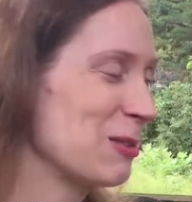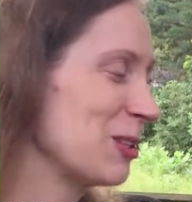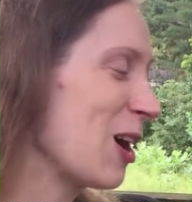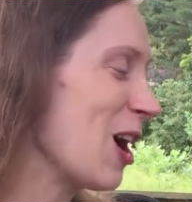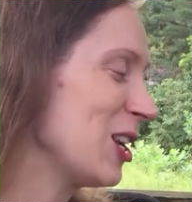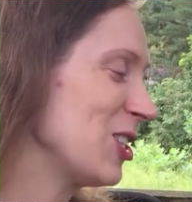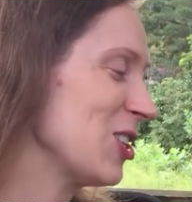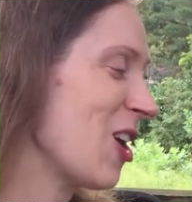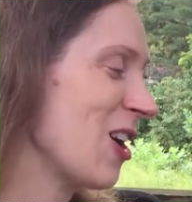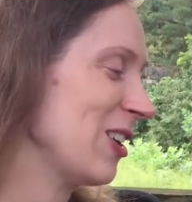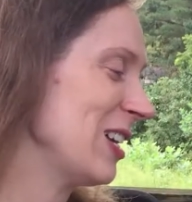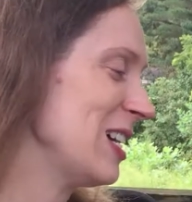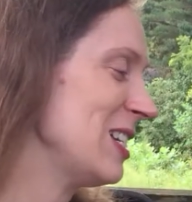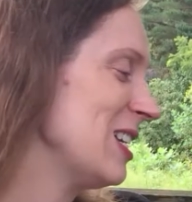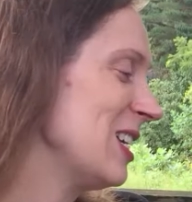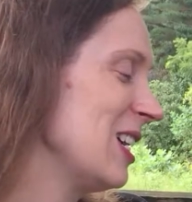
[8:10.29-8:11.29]
3 cups of
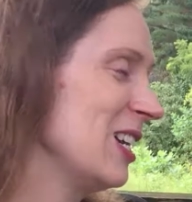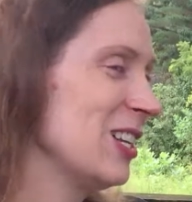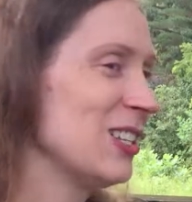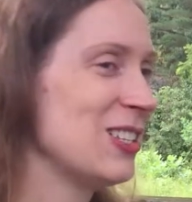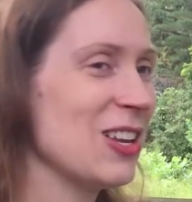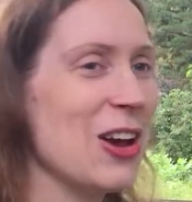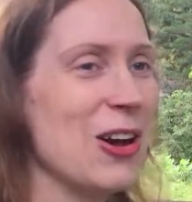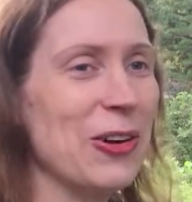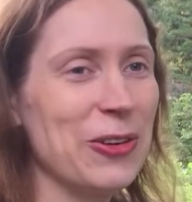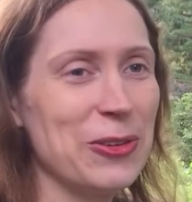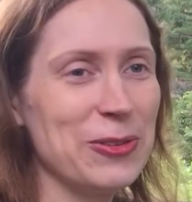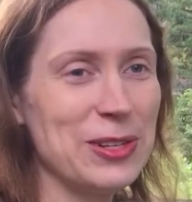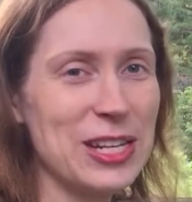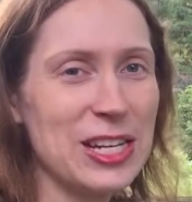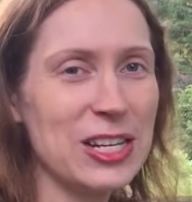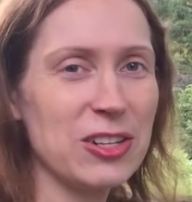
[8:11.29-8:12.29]
hot chocolate.
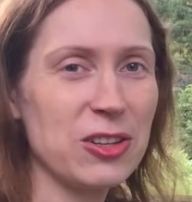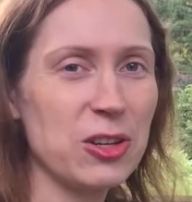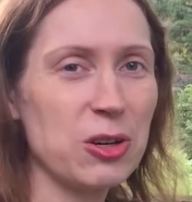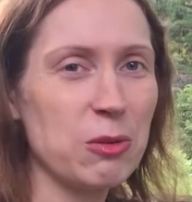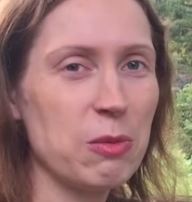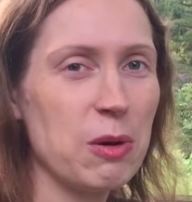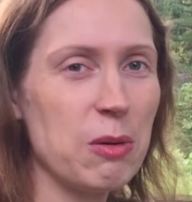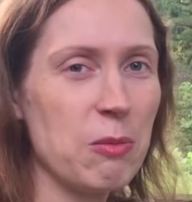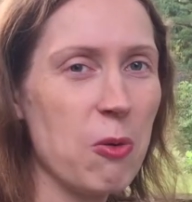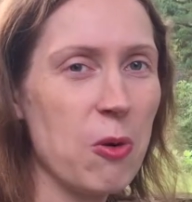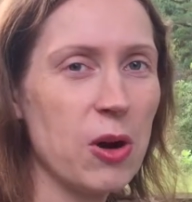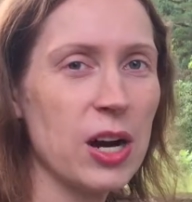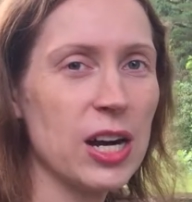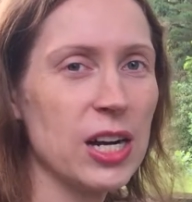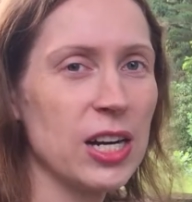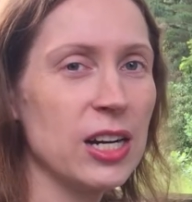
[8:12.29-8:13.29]
So we need a little
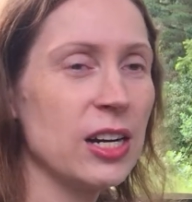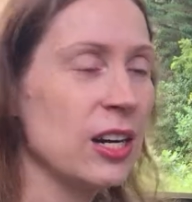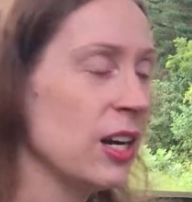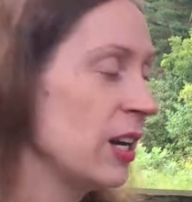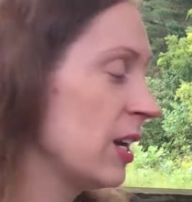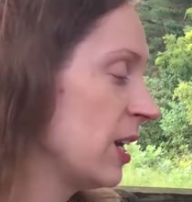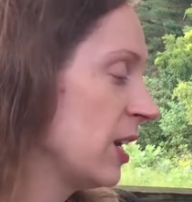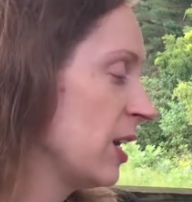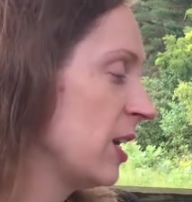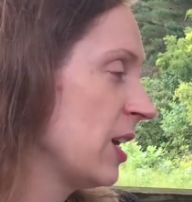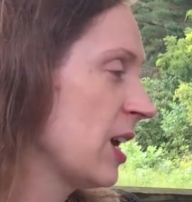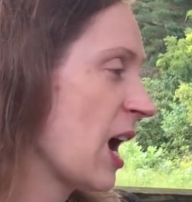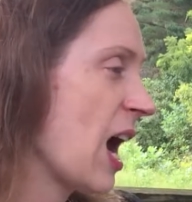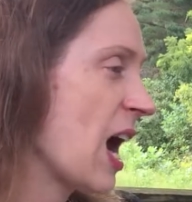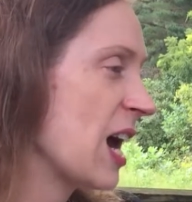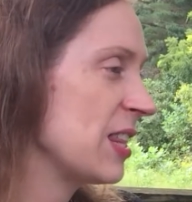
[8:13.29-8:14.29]
bit more.
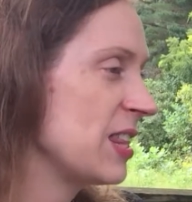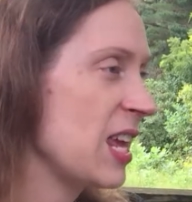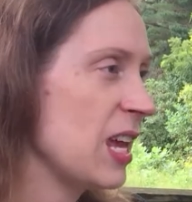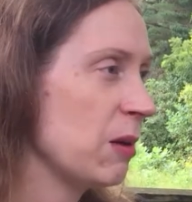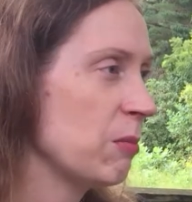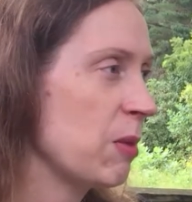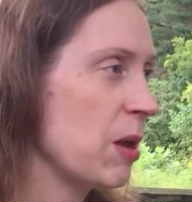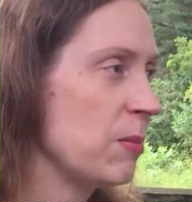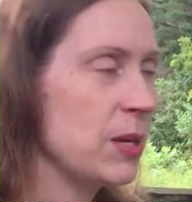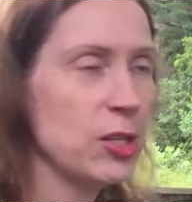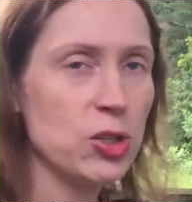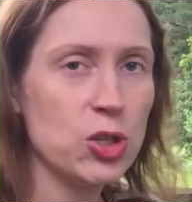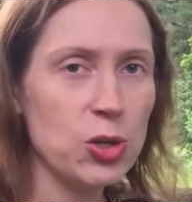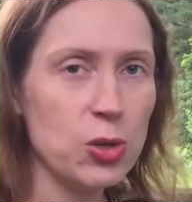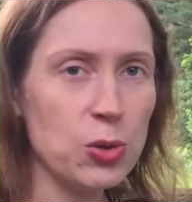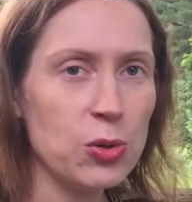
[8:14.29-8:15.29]
I
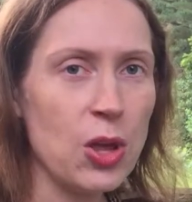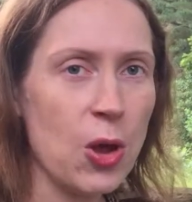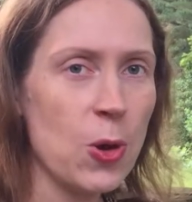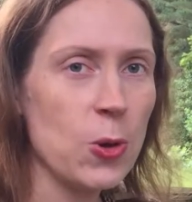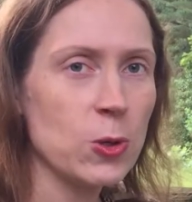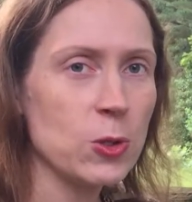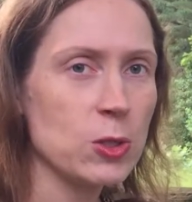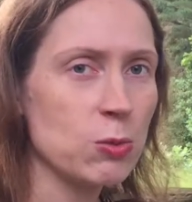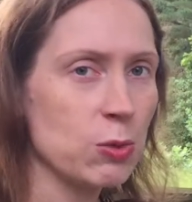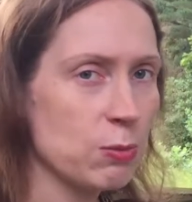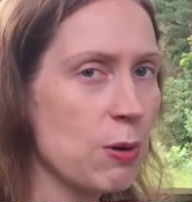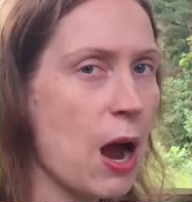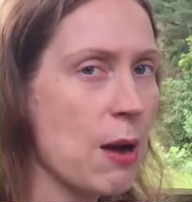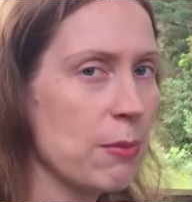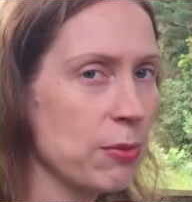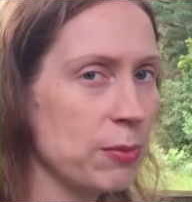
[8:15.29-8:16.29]
think maybe 2
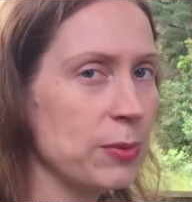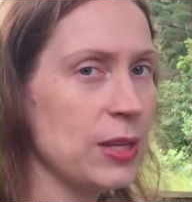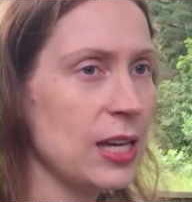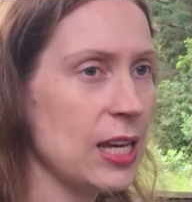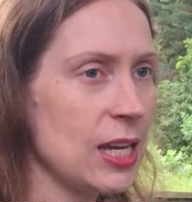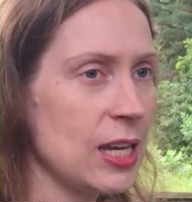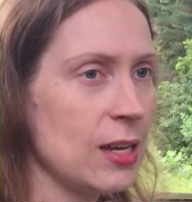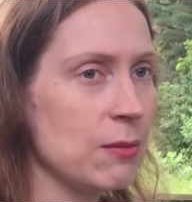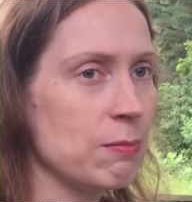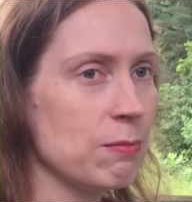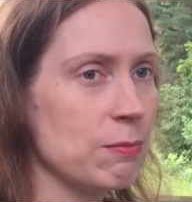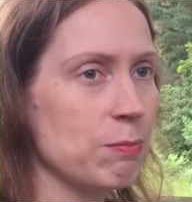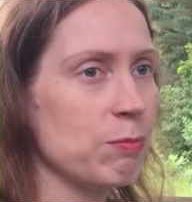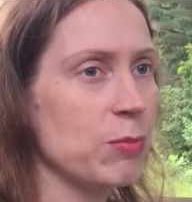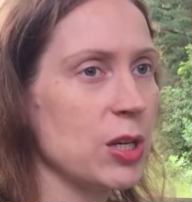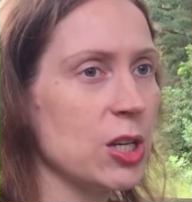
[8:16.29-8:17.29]
does would
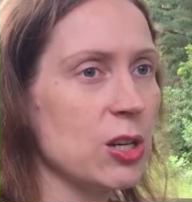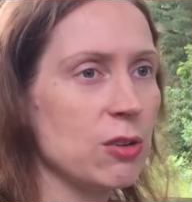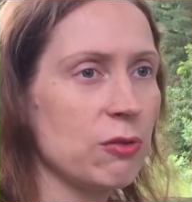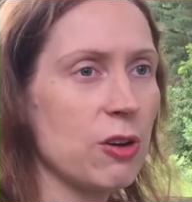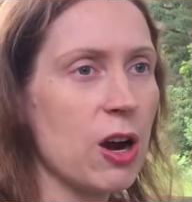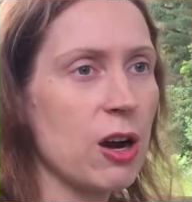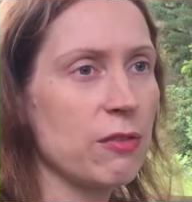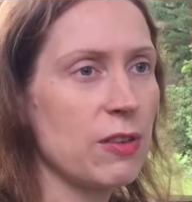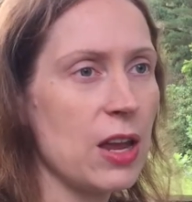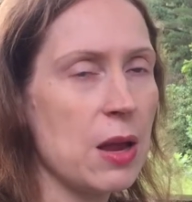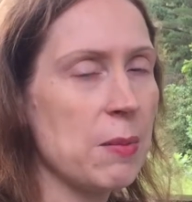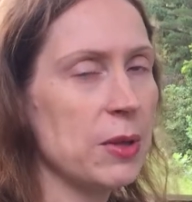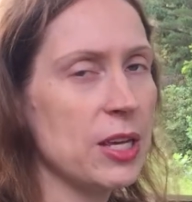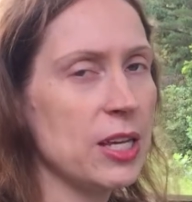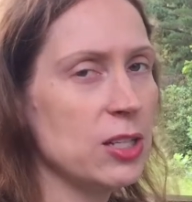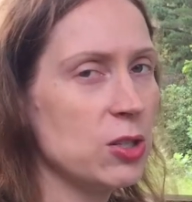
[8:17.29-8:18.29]
probably be good for
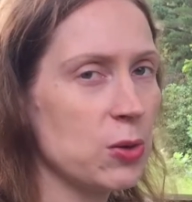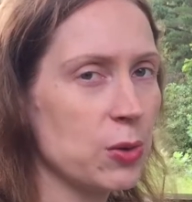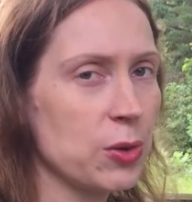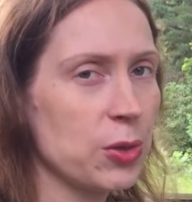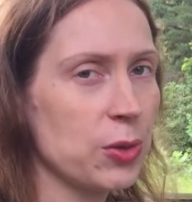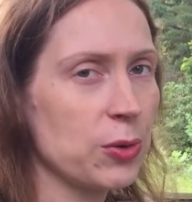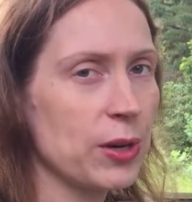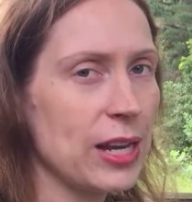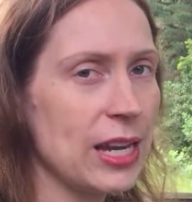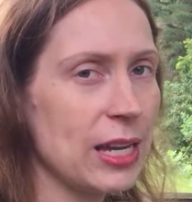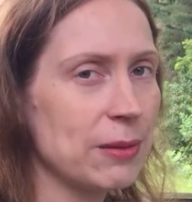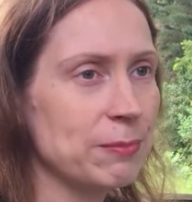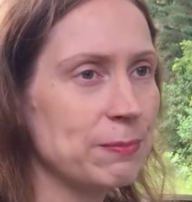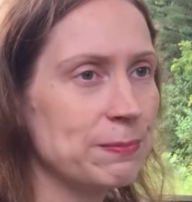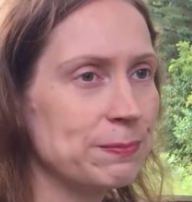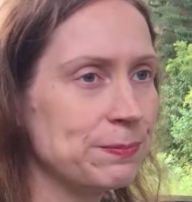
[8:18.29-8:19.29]
our family, 2 or
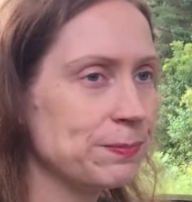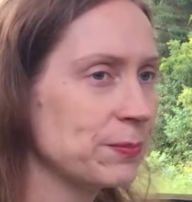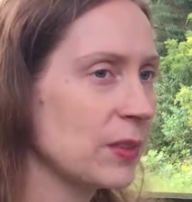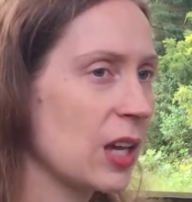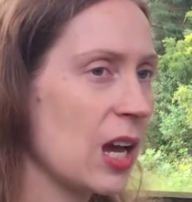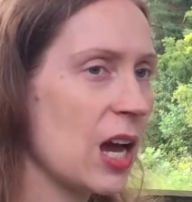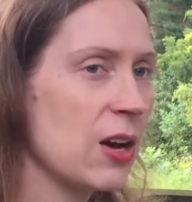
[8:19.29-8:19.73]
3.